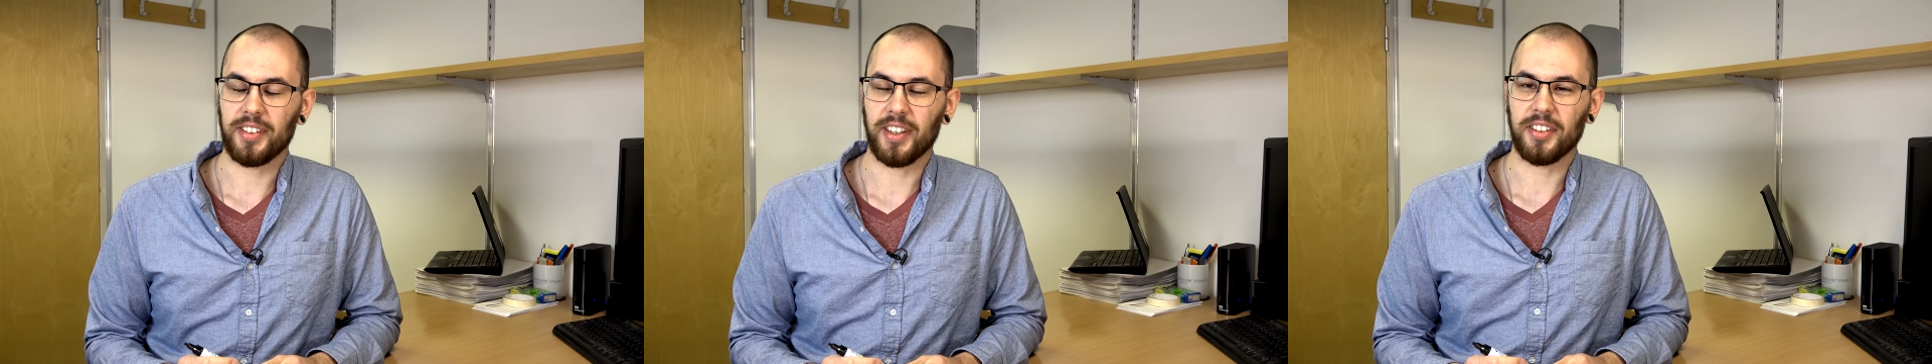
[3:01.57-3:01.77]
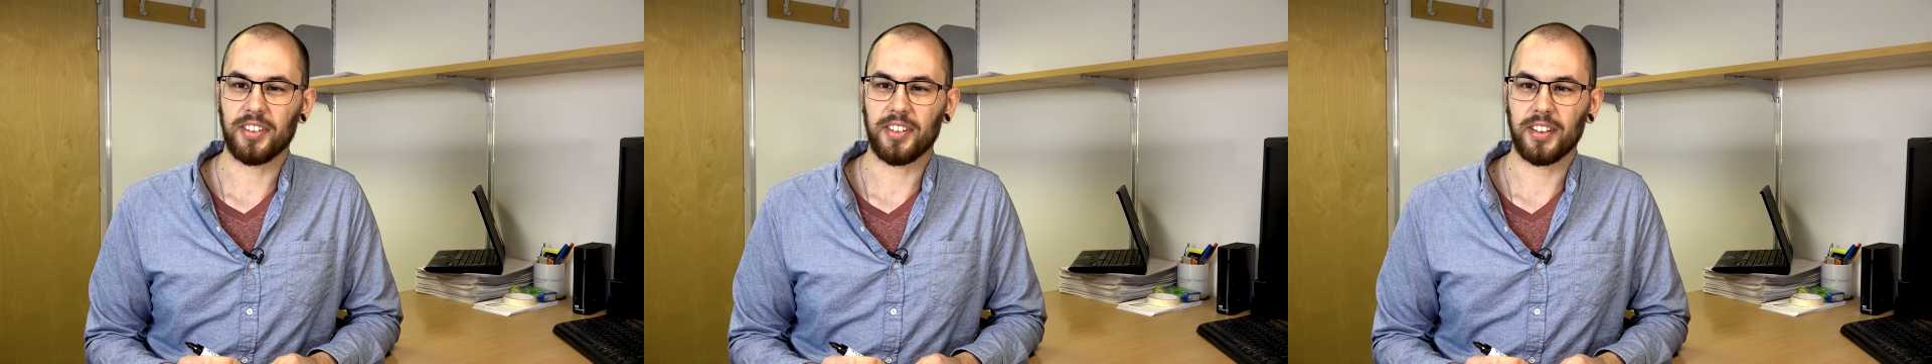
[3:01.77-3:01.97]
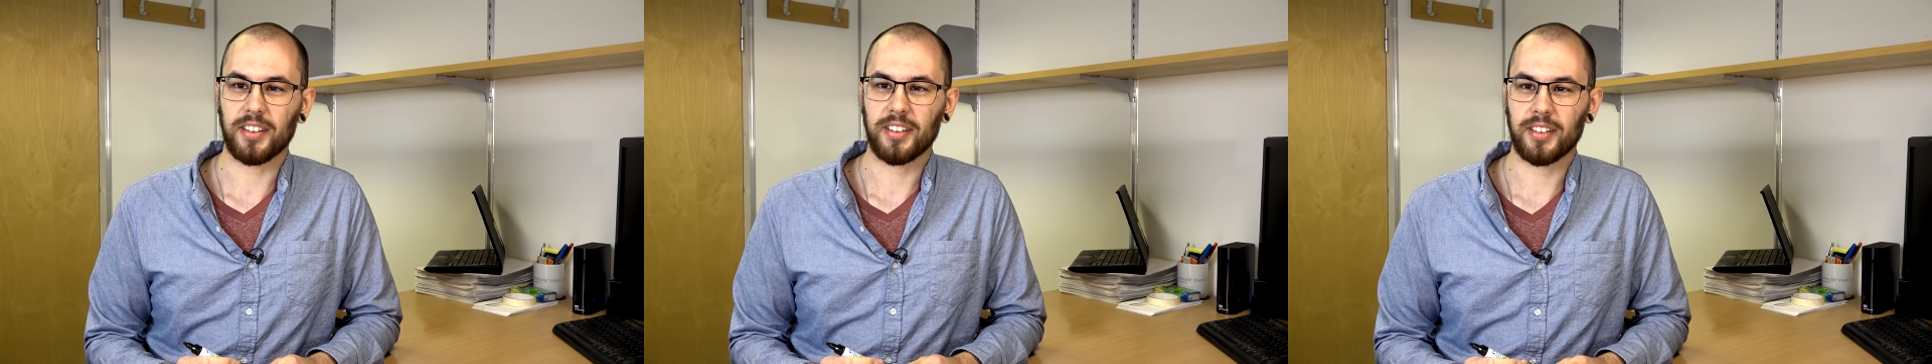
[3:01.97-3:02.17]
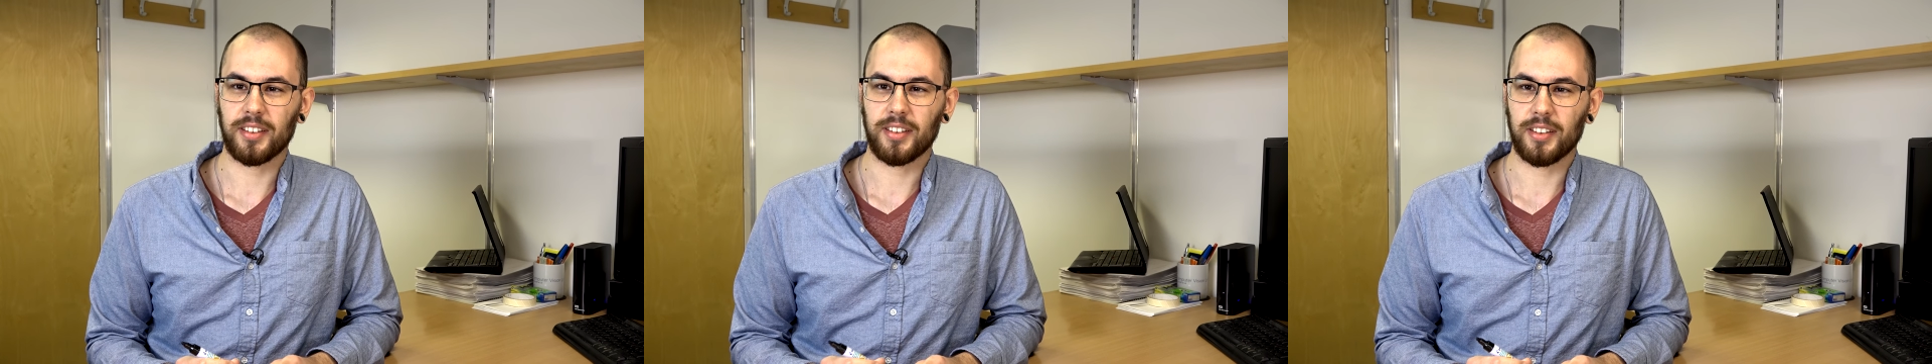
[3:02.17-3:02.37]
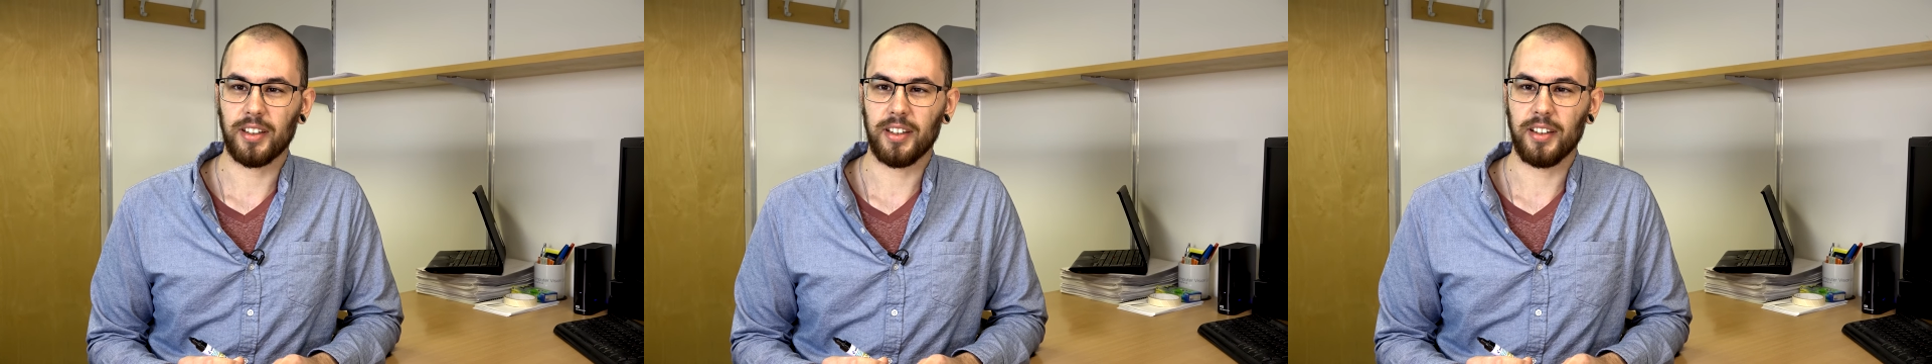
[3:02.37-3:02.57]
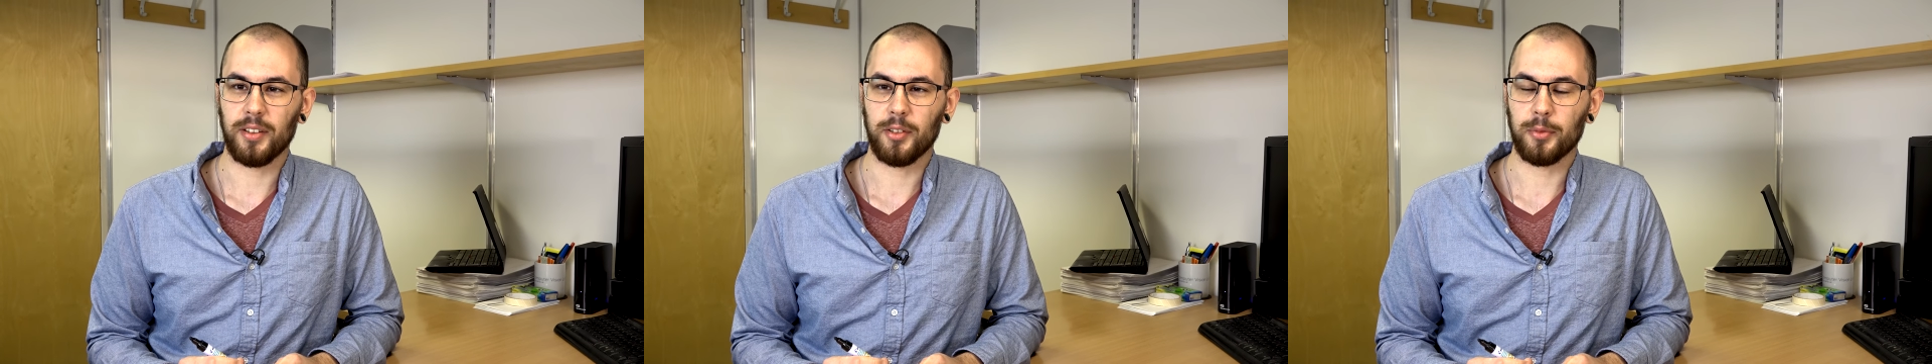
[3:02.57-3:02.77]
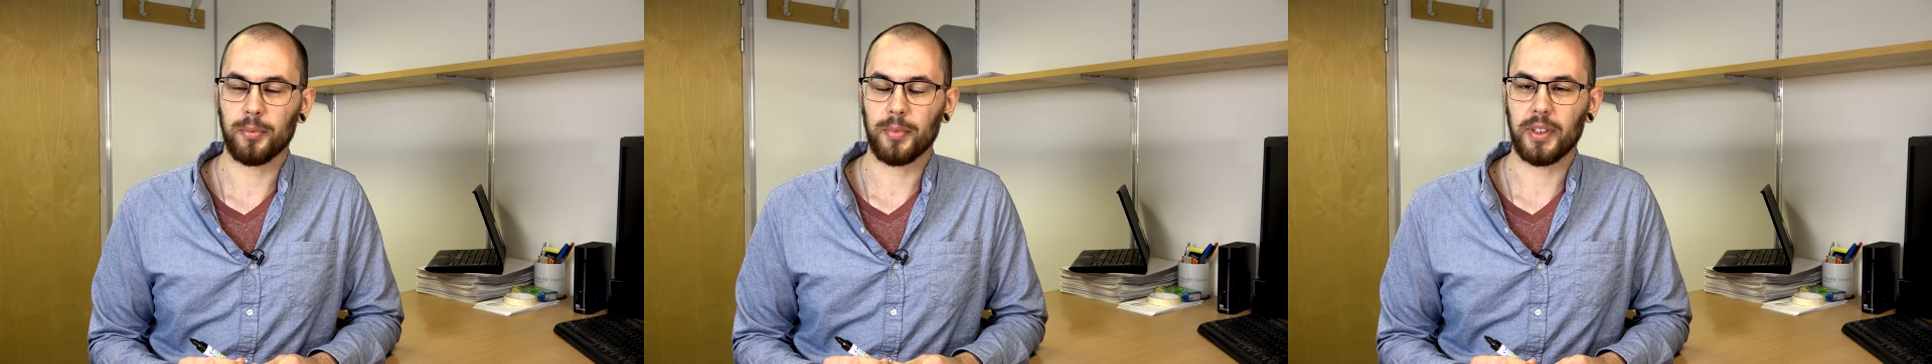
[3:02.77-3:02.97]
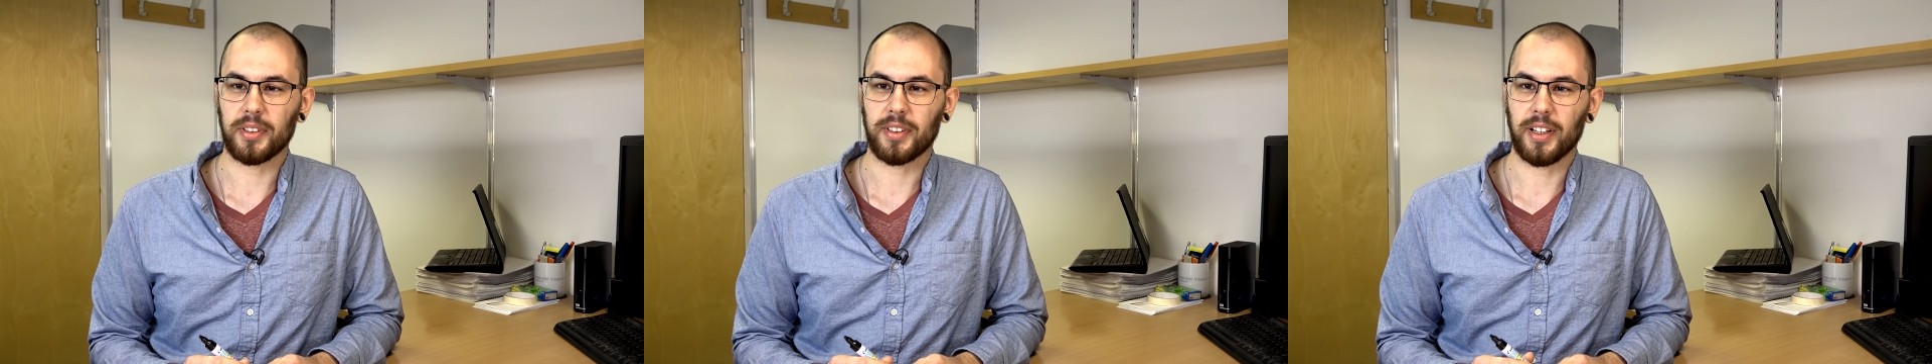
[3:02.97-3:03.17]
testing
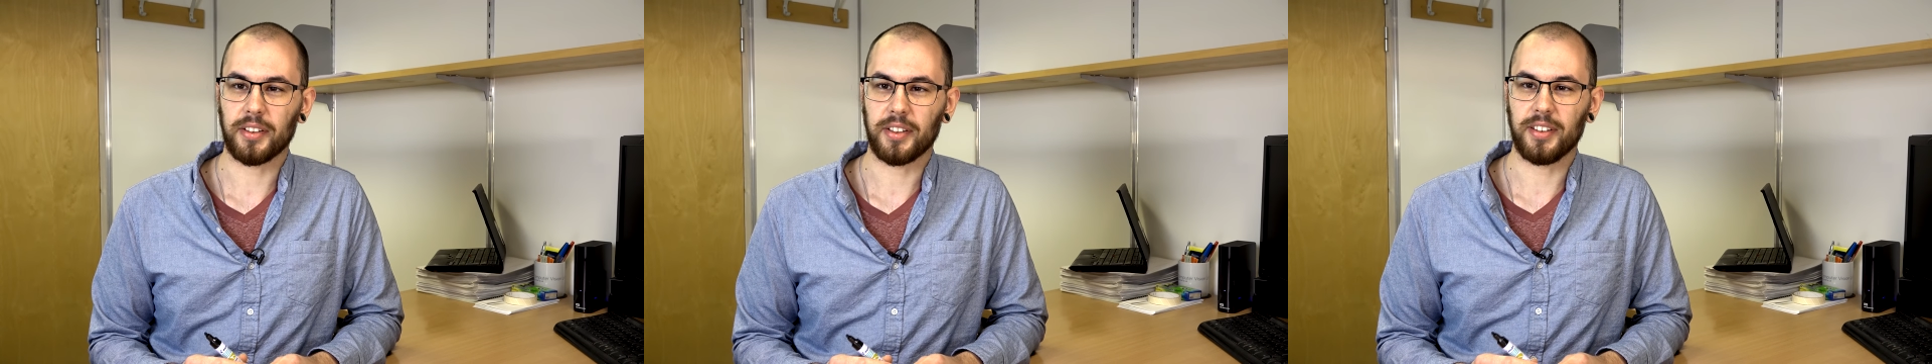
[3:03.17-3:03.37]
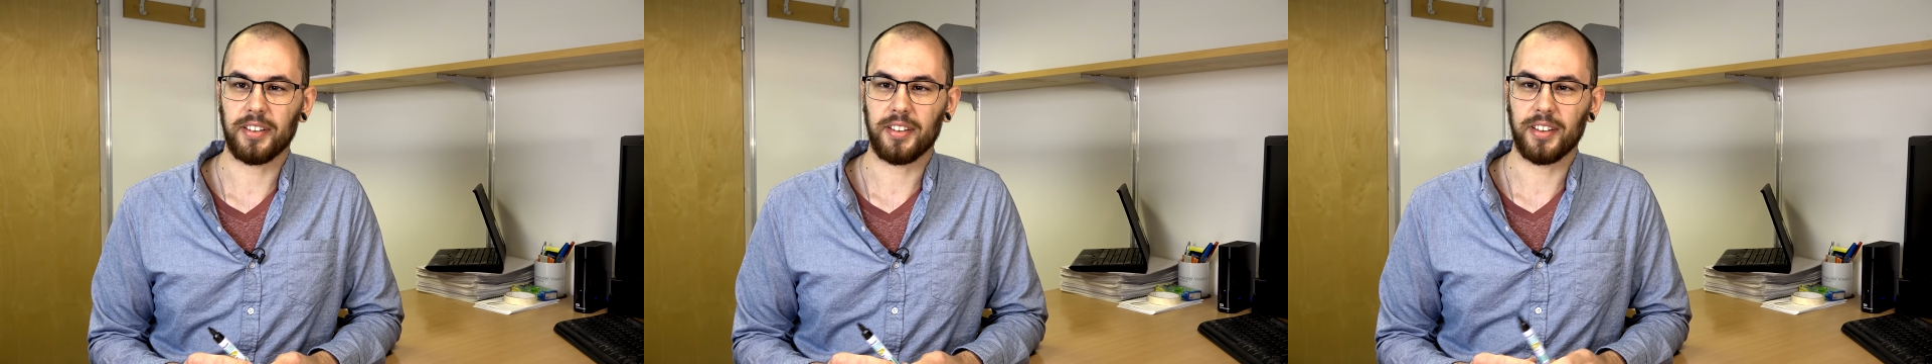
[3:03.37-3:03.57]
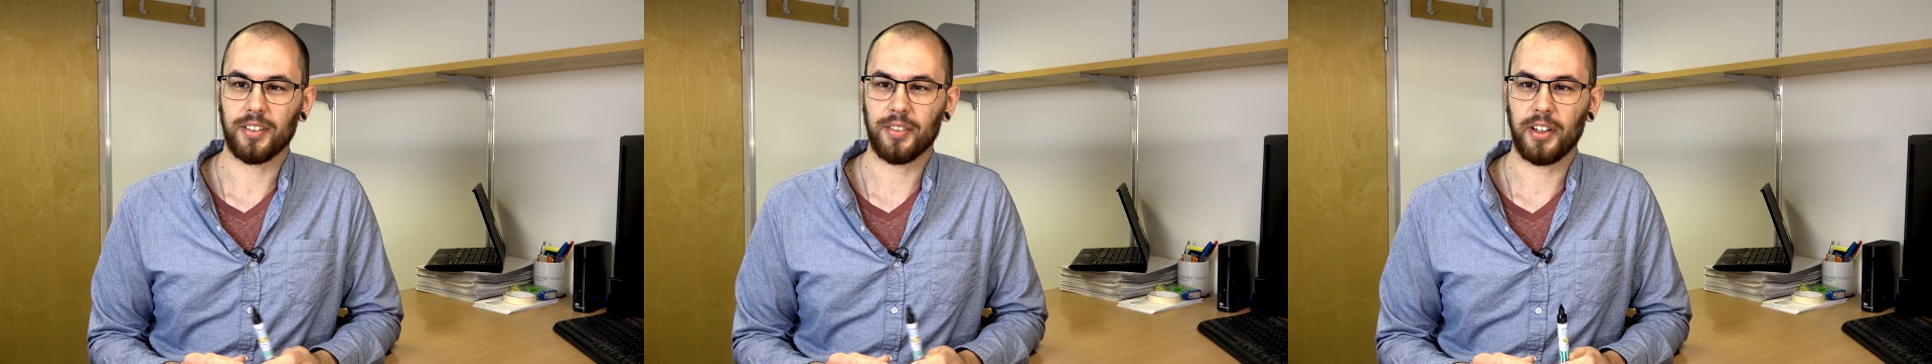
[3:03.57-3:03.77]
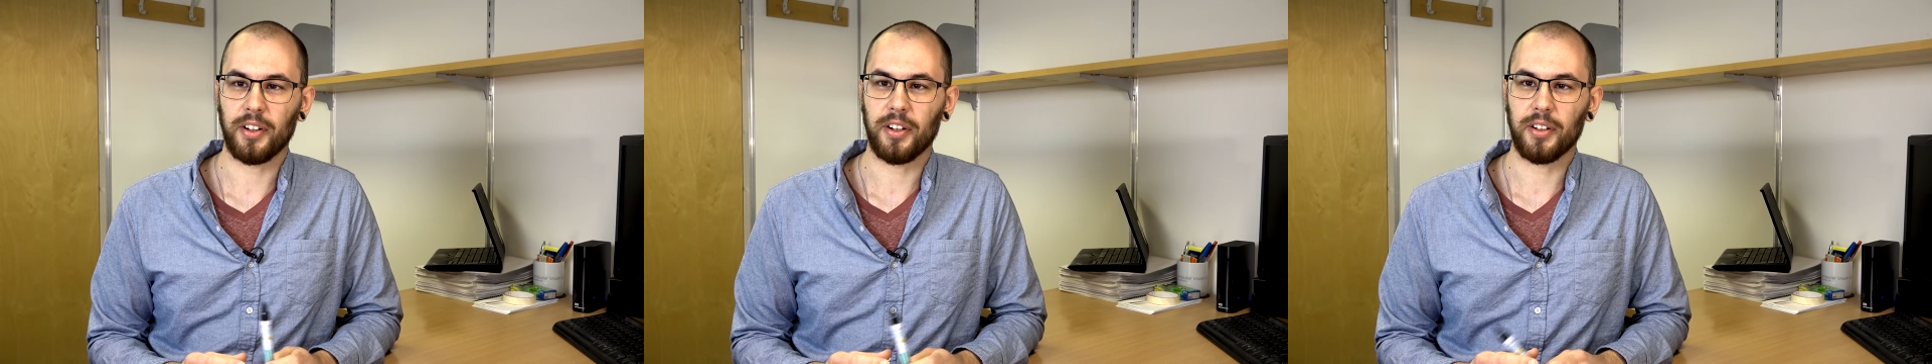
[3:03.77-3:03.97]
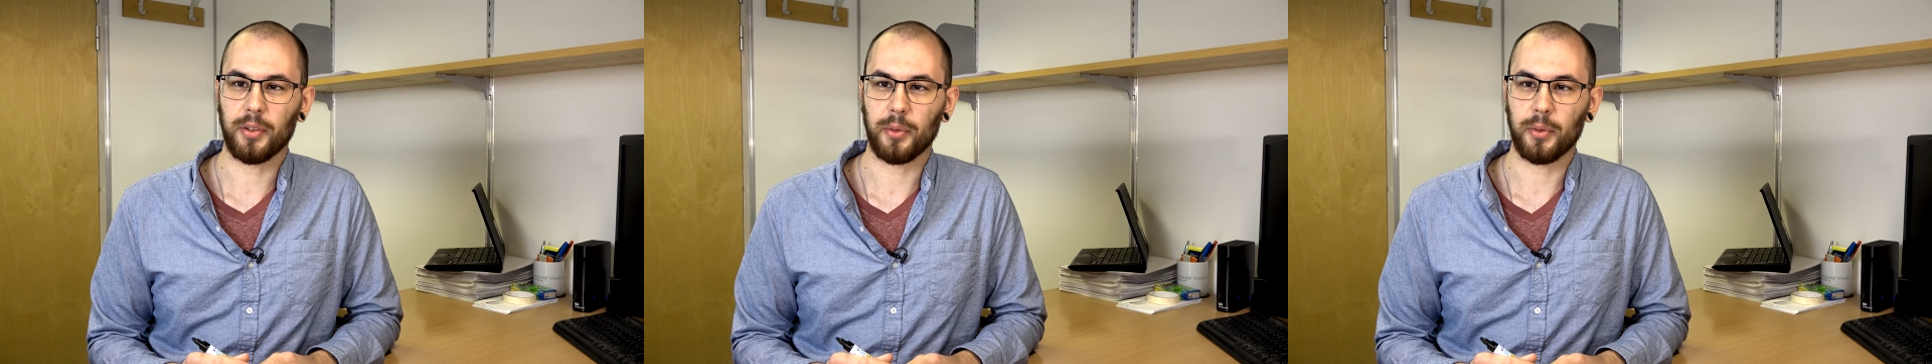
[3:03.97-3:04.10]
um, and calculating of error,